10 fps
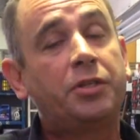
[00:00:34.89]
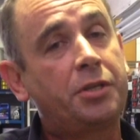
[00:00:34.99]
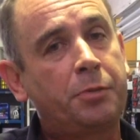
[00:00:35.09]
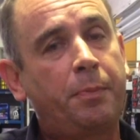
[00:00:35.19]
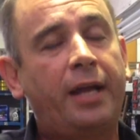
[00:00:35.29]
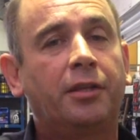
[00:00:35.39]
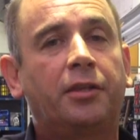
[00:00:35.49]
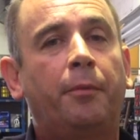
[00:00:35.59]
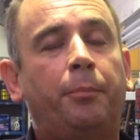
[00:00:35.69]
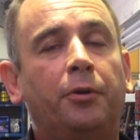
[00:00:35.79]
We suspect
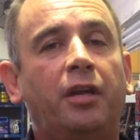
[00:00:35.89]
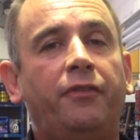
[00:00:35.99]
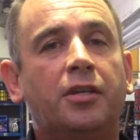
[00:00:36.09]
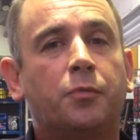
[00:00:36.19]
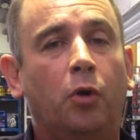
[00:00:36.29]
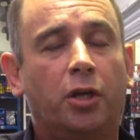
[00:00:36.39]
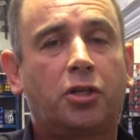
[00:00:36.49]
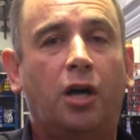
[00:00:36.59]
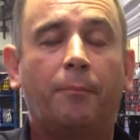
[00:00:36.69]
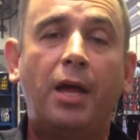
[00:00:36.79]
that the previous
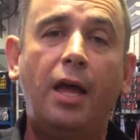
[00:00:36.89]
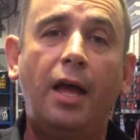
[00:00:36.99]
workshop